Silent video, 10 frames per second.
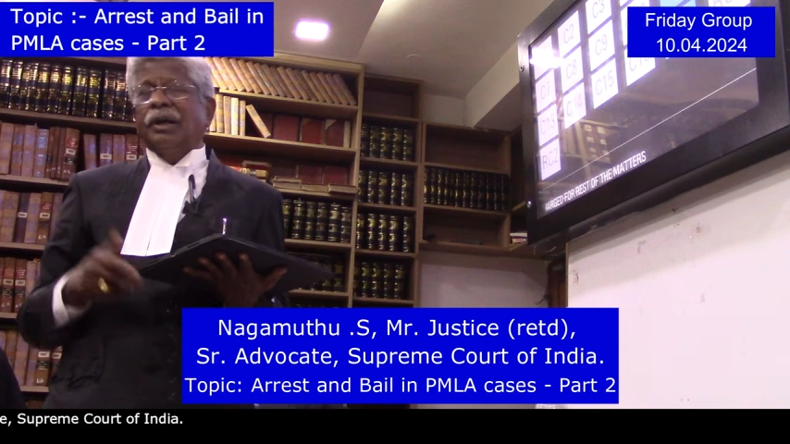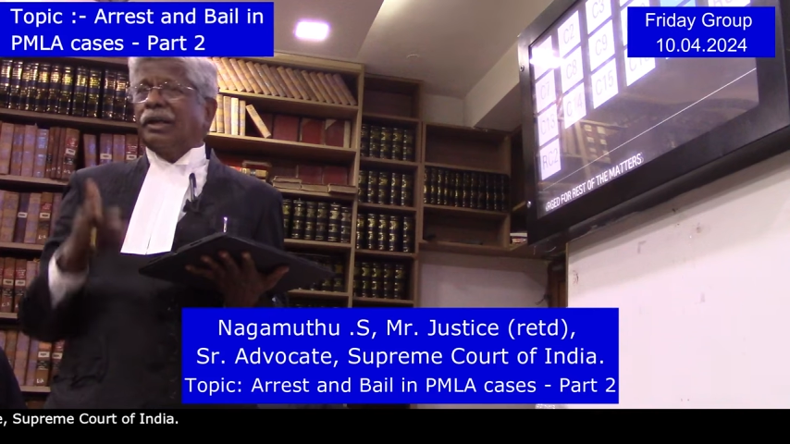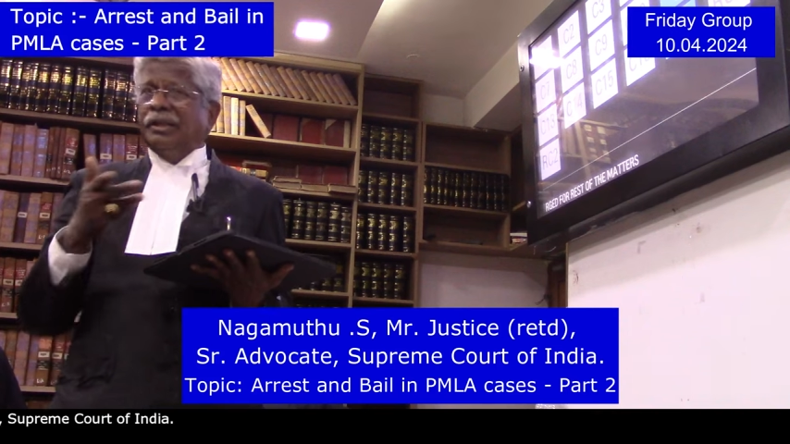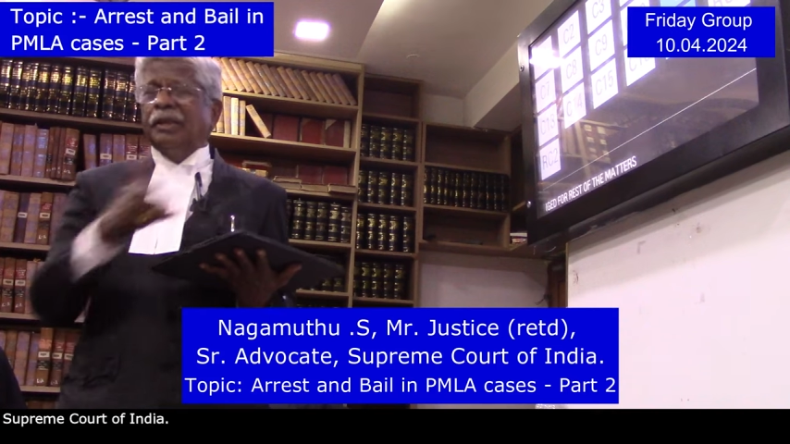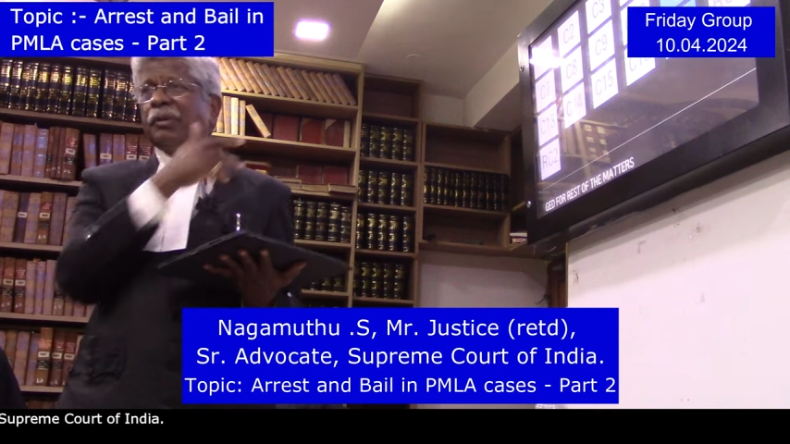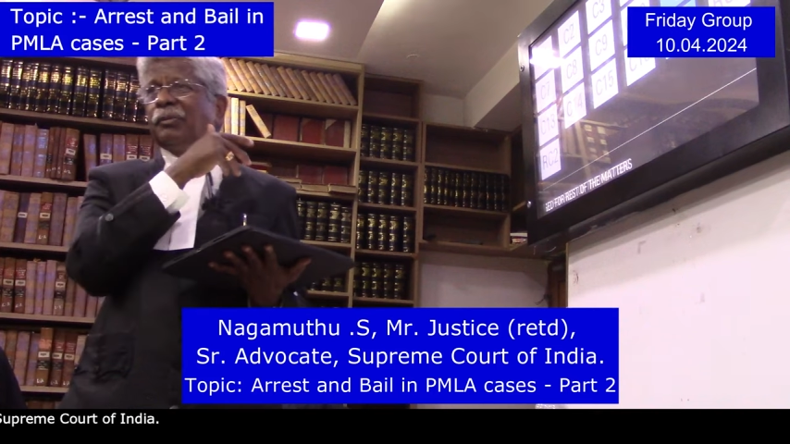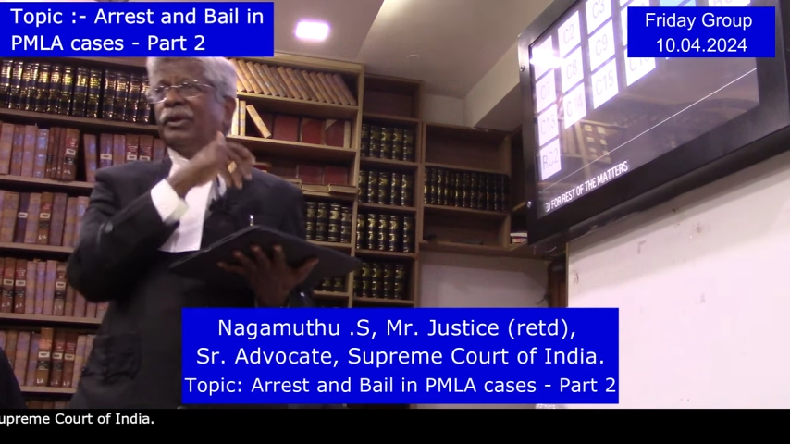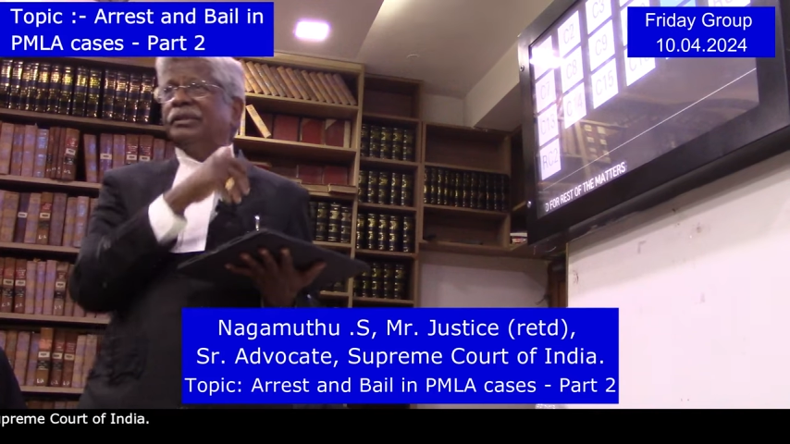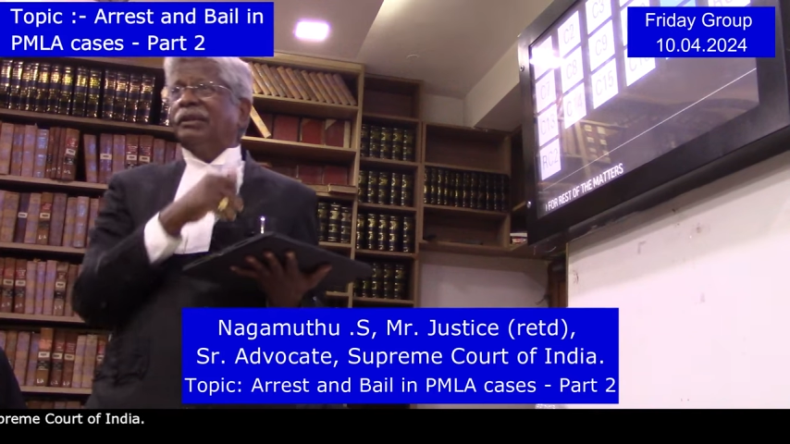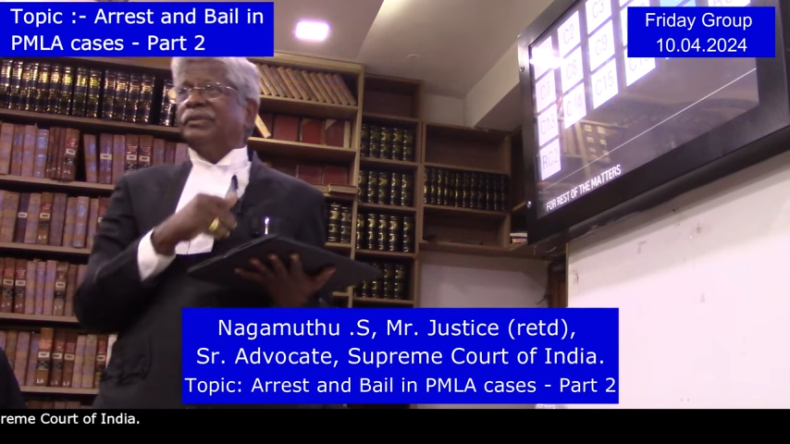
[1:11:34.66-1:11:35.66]
Or deemed a
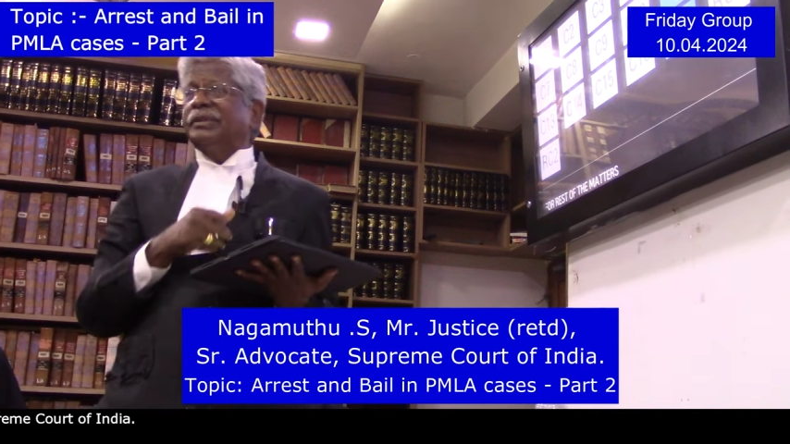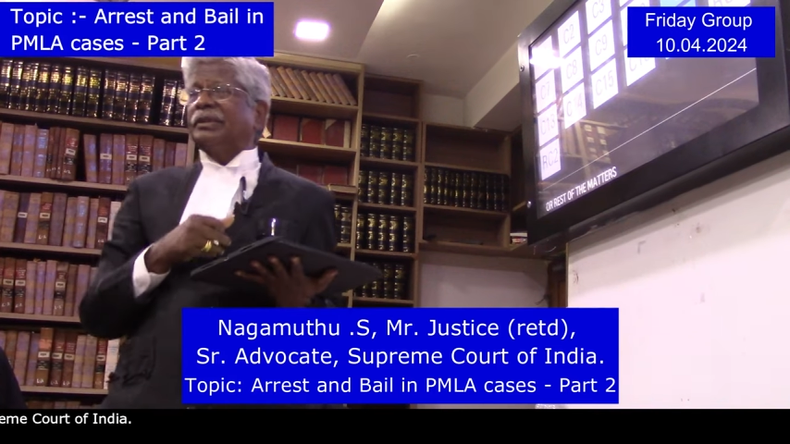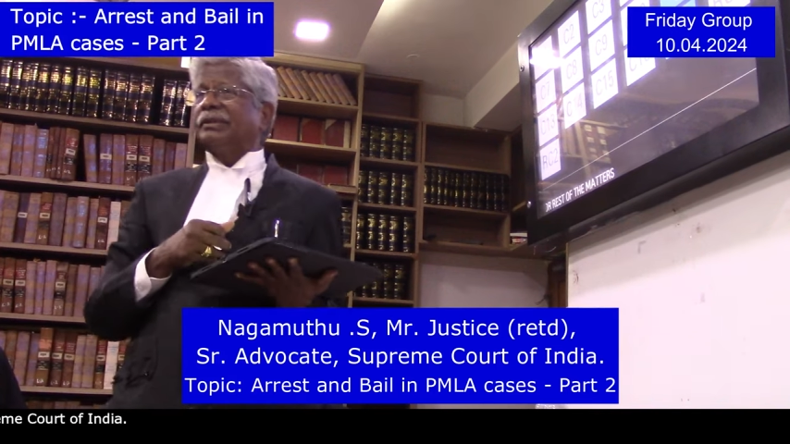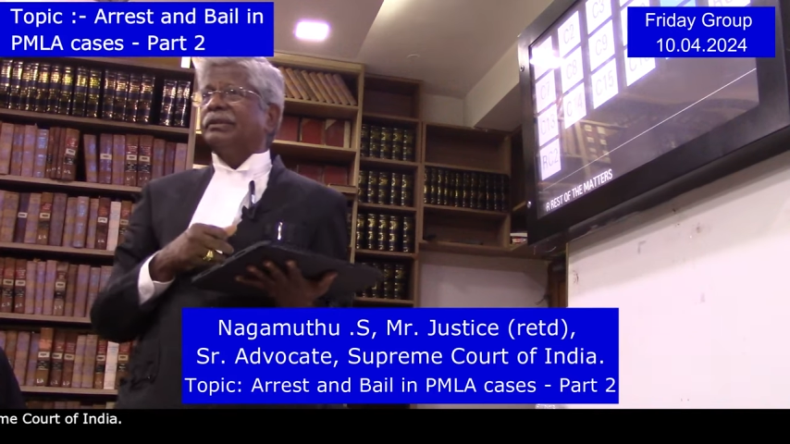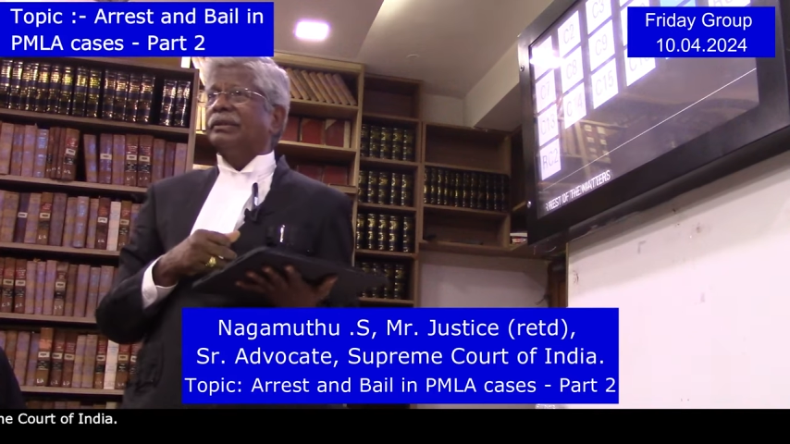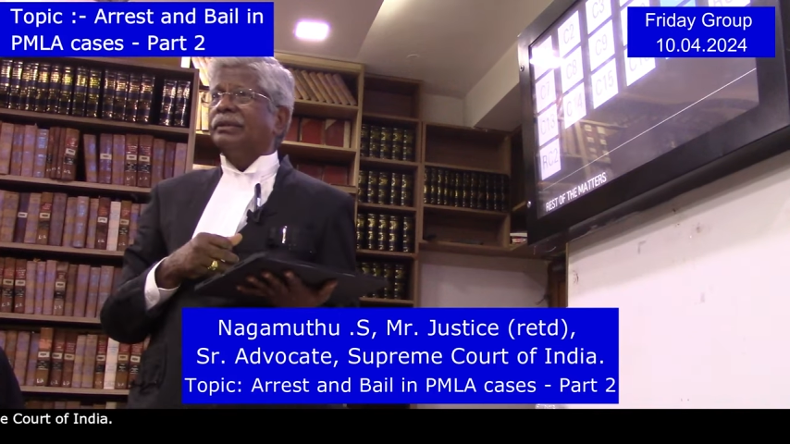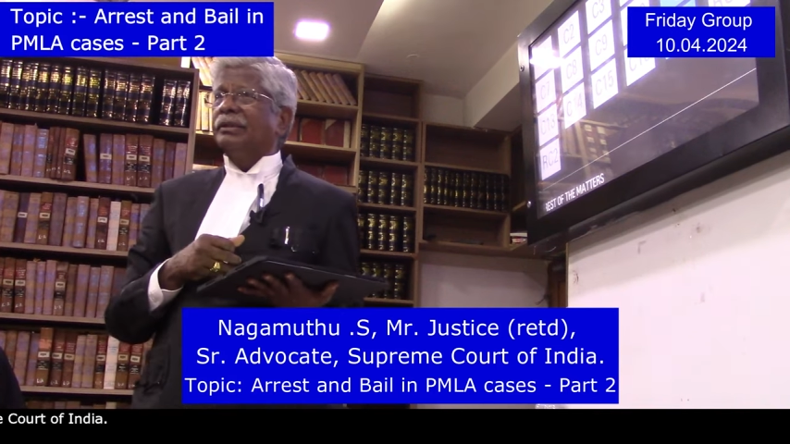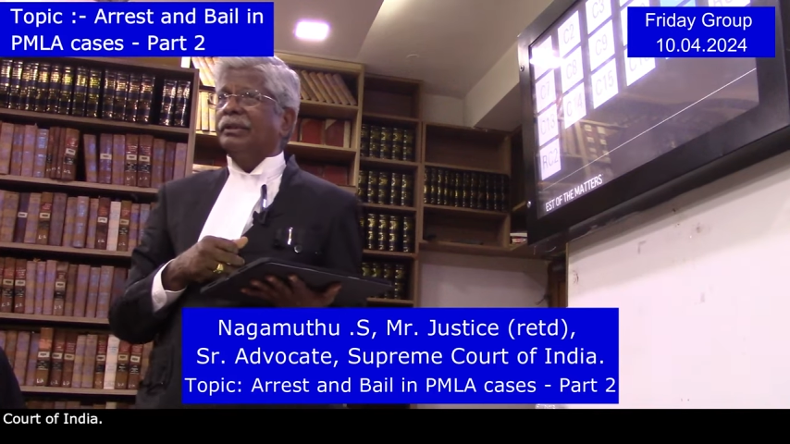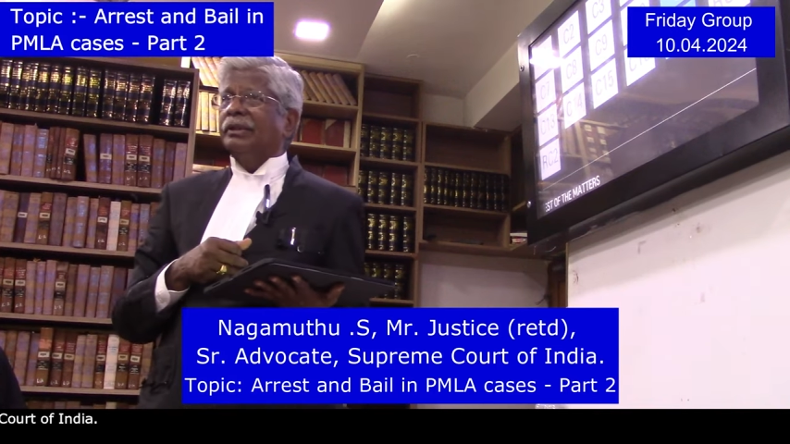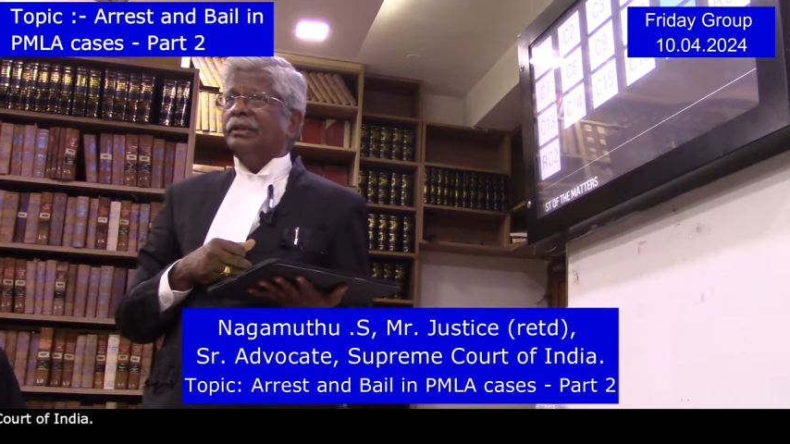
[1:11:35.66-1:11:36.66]
police officer.
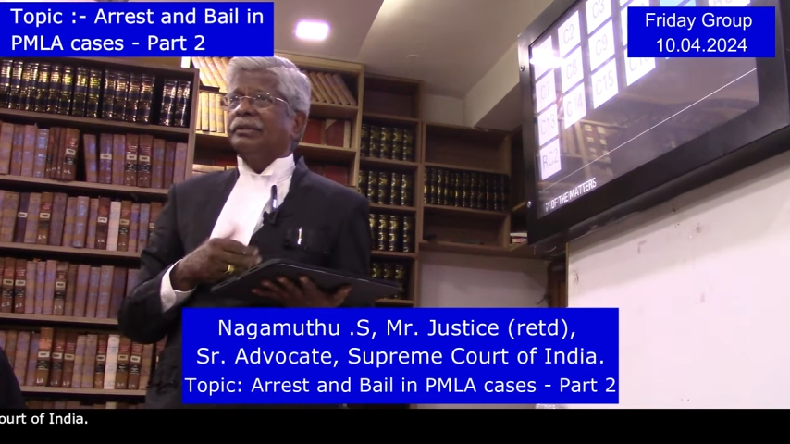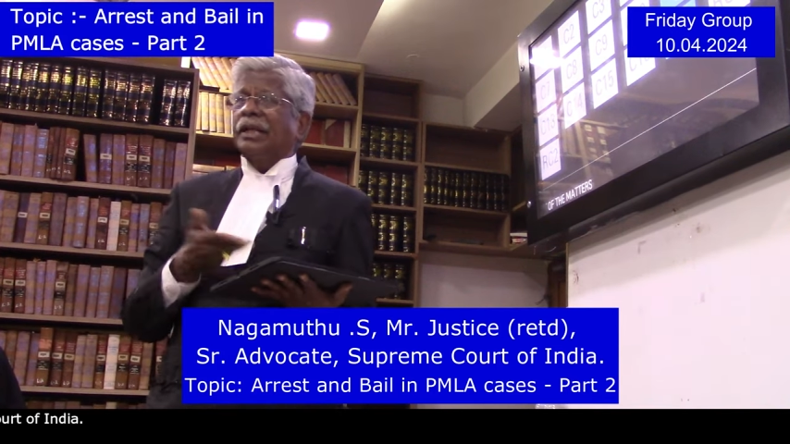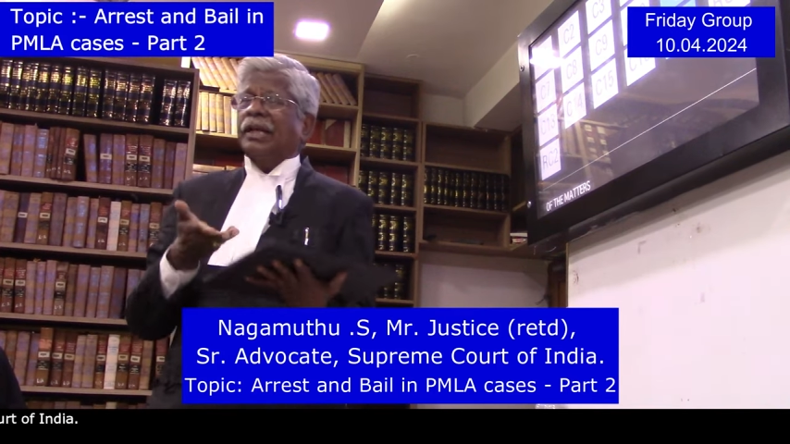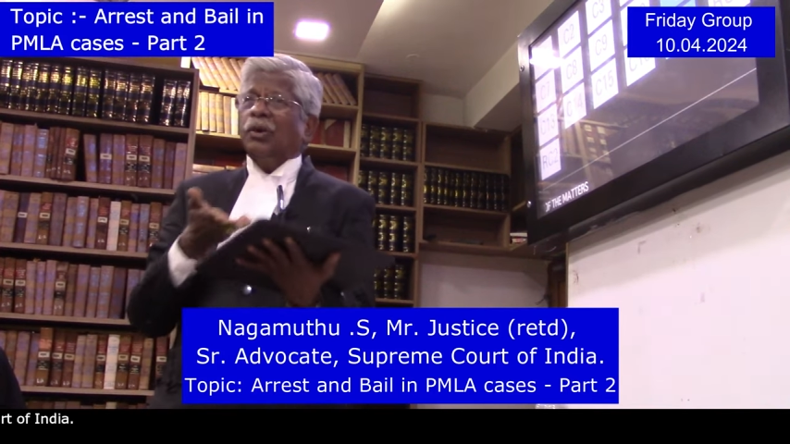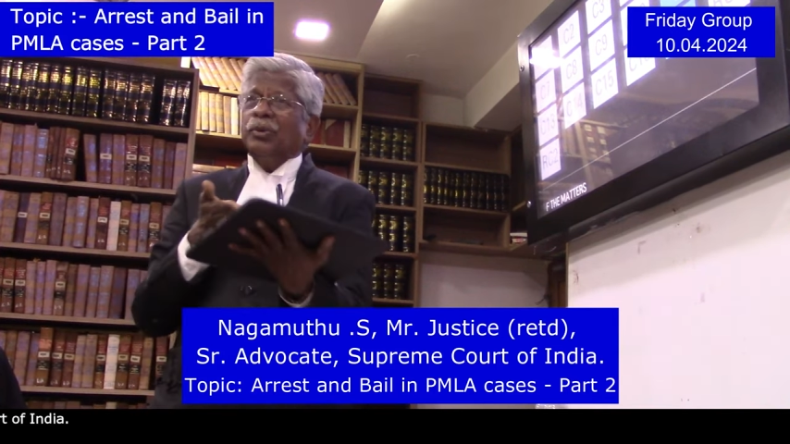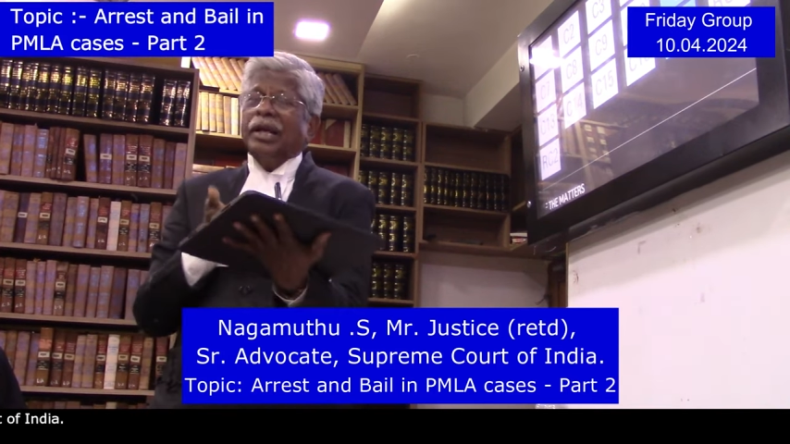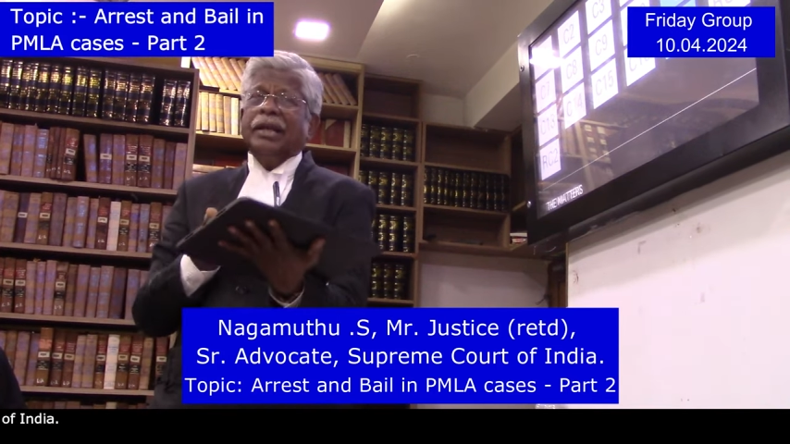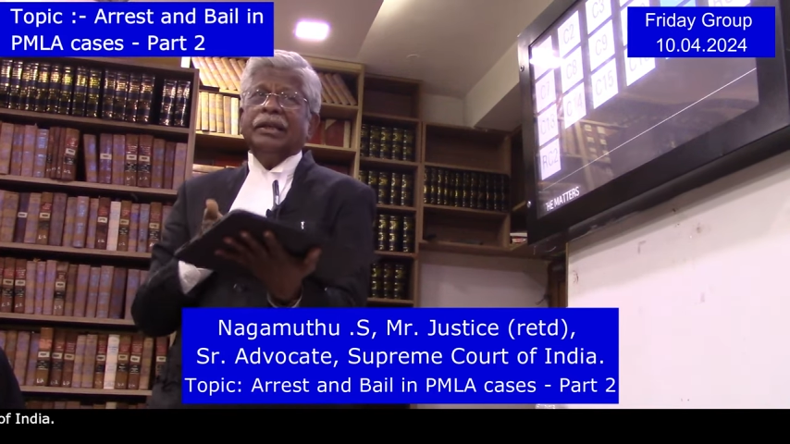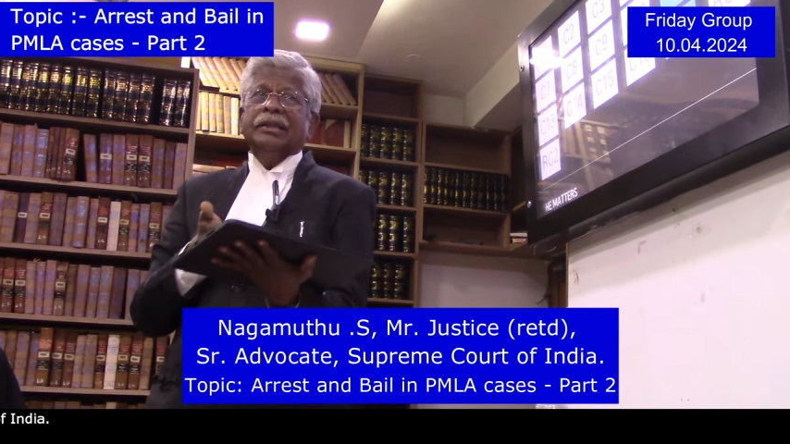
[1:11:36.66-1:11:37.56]
Then how can,